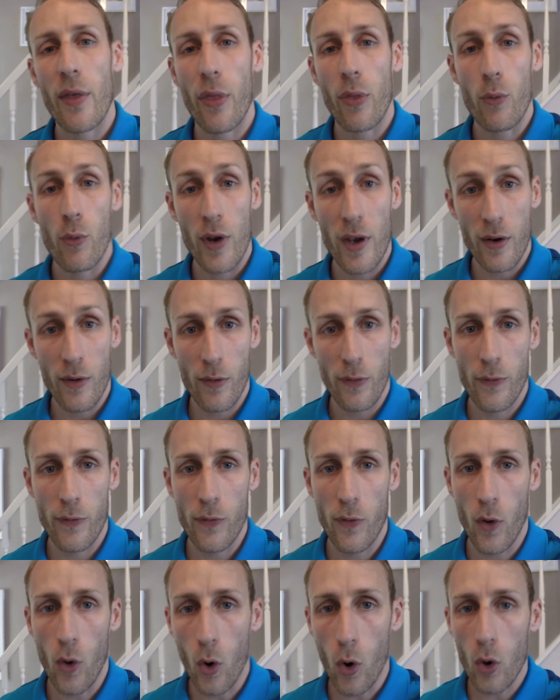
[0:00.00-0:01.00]
3 and
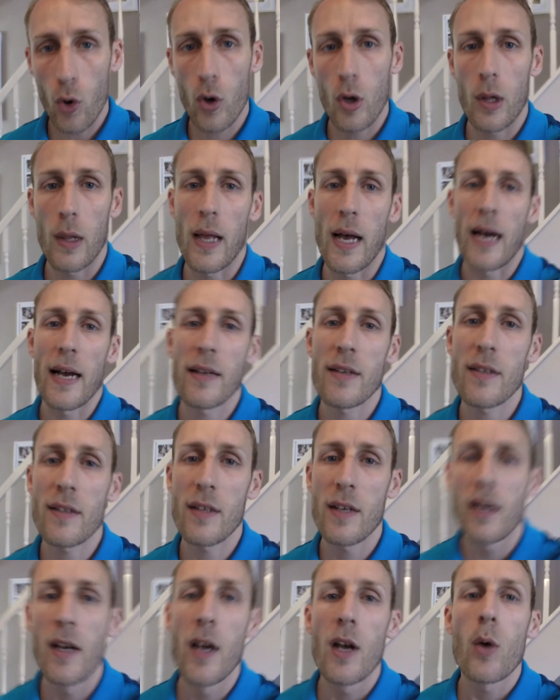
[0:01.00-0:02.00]
4
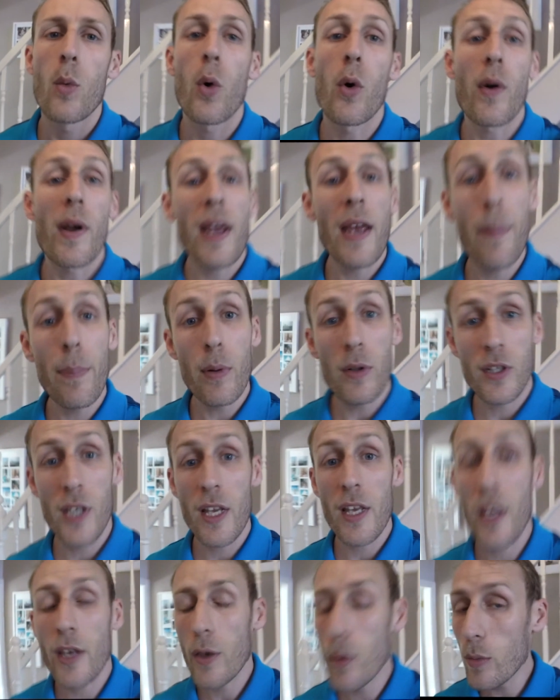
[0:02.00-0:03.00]
class, were able
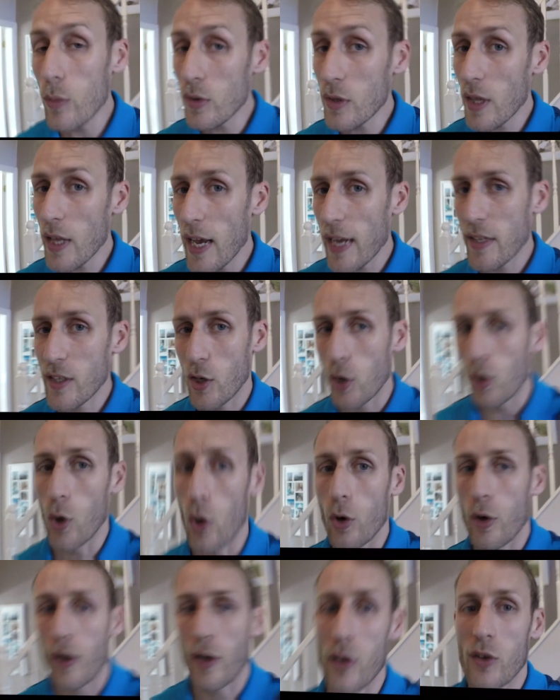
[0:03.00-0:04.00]
to use their
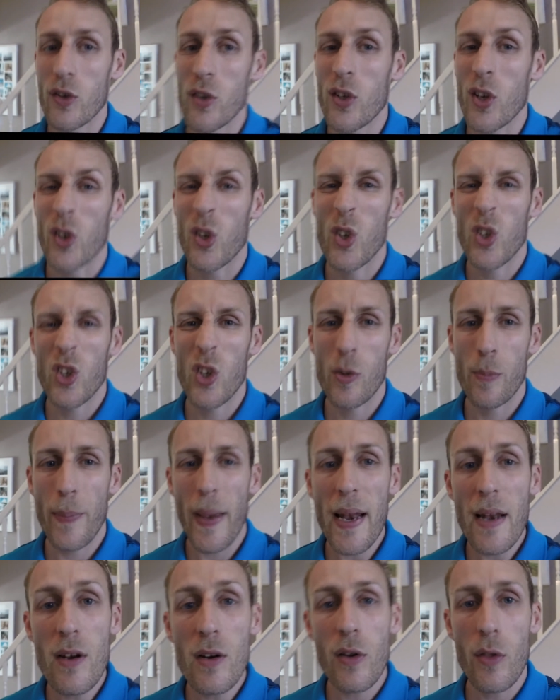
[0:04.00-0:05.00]
tokens to
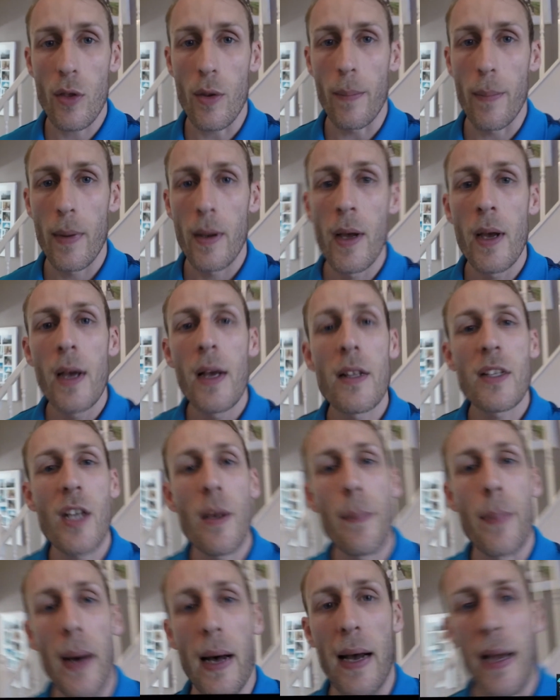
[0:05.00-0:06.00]
spend them
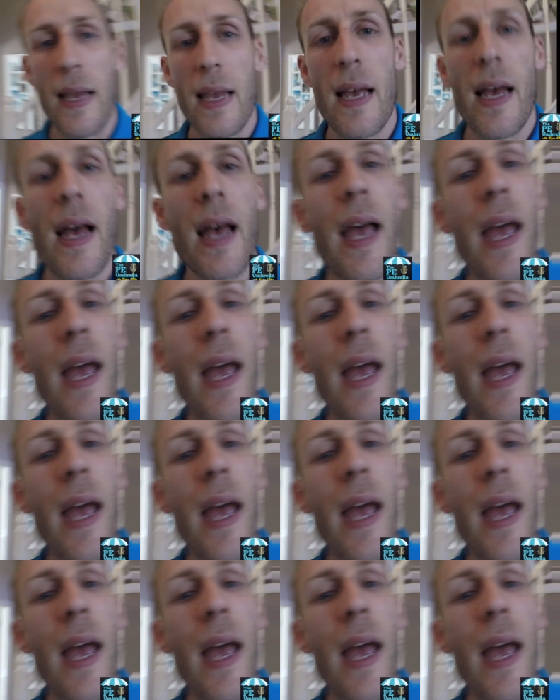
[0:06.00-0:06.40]
to buy a